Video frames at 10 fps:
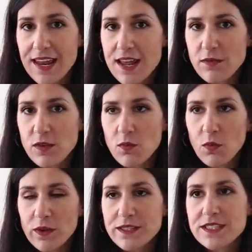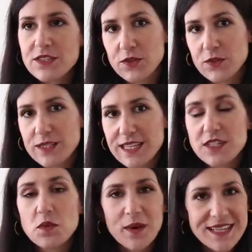and if you want to
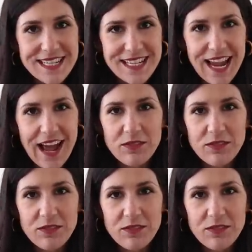see 20